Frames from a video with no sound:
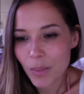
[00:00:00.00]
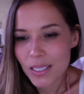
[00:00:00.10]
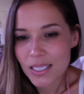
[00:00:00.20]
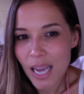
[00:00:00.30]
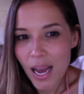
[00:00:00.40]
my
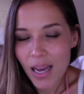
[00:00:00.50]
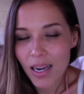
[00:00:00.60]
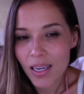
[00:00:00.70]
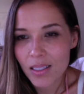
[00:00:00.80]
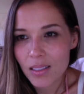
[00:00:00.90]
dad
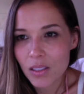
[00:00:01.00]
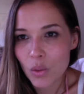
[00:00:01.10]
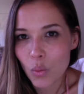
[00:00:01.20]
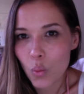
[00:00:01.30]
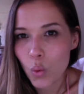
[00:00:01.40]
had
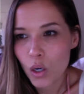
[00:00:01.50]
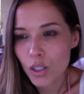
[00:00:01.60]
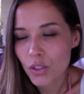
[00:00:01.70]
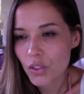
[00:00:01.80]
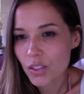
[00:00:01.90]
the
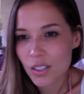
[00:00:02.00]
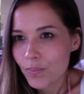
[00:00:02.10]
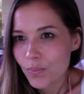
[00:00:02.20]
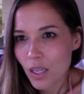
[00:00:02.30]
worst.